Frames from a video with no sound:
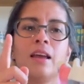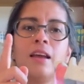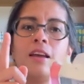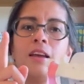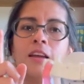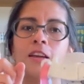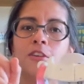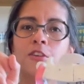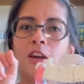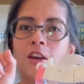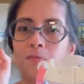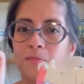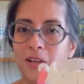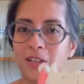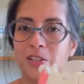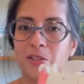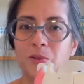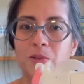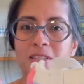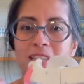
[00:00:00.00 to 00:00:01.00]
You have
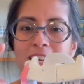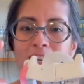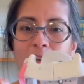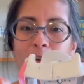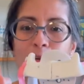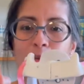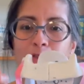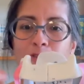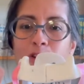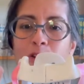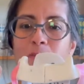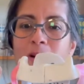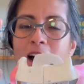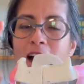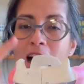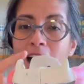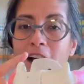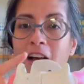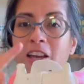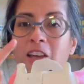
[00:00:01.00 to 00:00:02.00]
muscles that go from
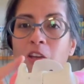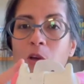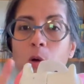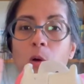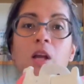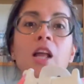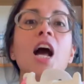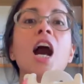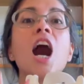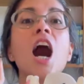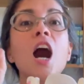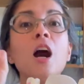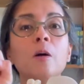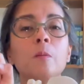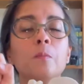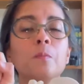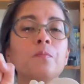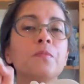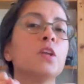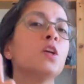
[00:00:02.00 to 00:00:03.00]
hyoid
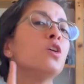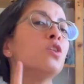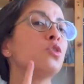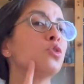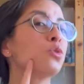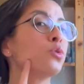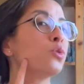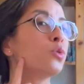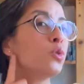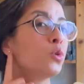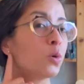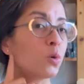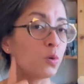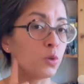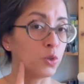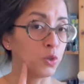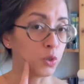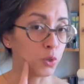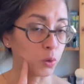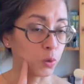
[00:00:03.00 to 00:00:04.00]
up to your
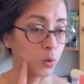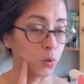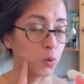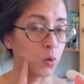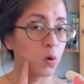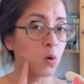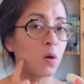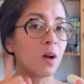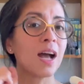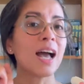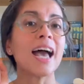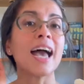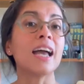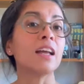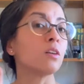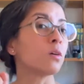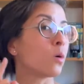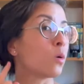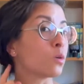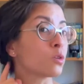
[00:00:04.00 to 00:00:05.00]
jaw
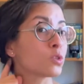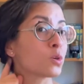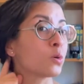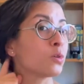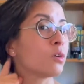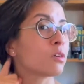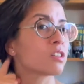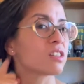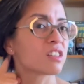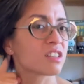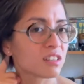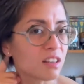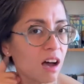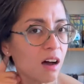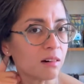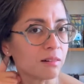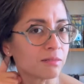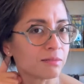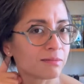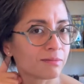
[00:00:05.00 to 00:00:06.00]
and also your
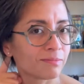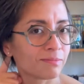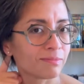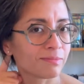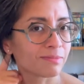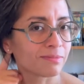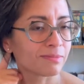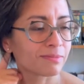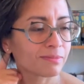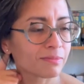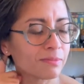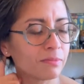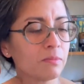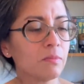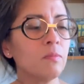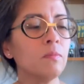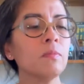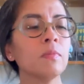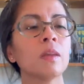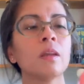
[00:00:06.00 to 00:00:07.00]
skull.
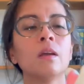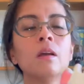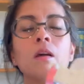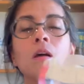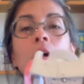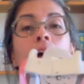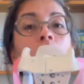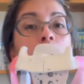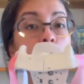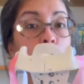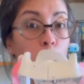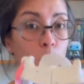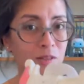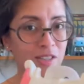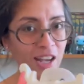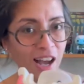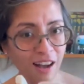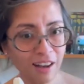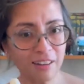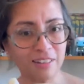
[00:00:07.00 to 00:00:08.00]
Your
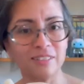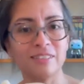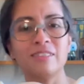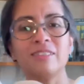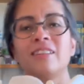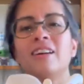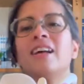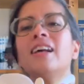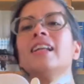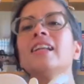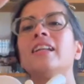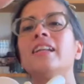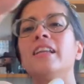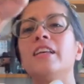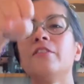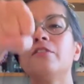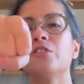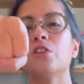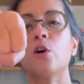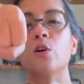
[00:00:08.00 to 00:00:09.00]
tongue
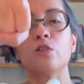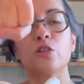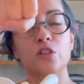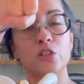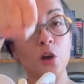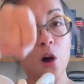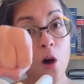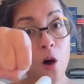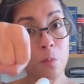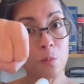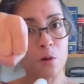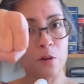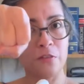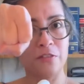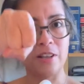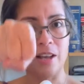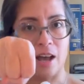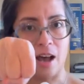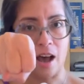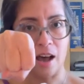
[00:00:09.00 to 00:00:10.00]
lives on top of
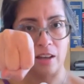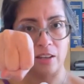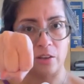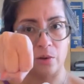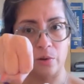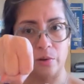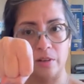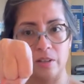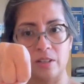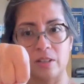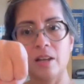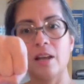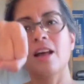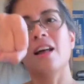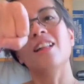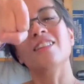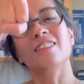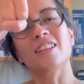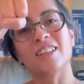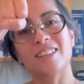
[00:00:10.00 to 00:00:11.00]
the hyoid.
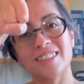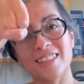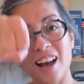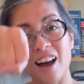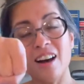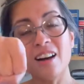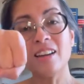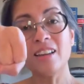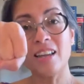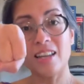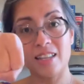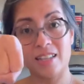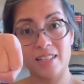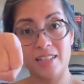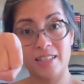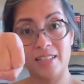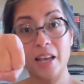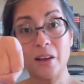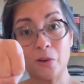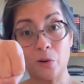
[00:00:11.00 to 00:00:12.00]
The tongue
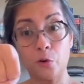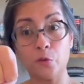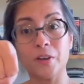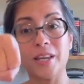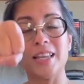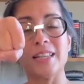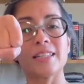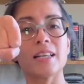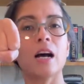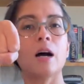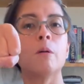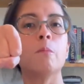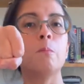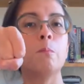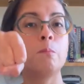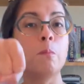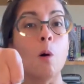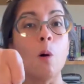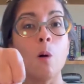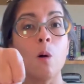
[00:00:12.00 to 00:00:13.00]
itself is a
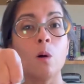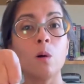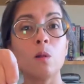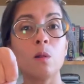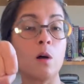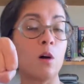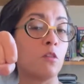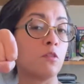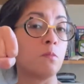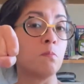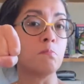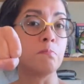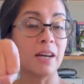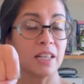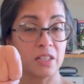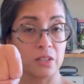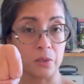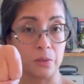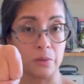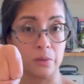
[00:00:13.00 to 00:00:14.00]
ball of
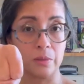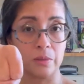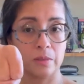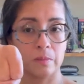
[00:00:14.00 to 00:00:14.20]
muscle.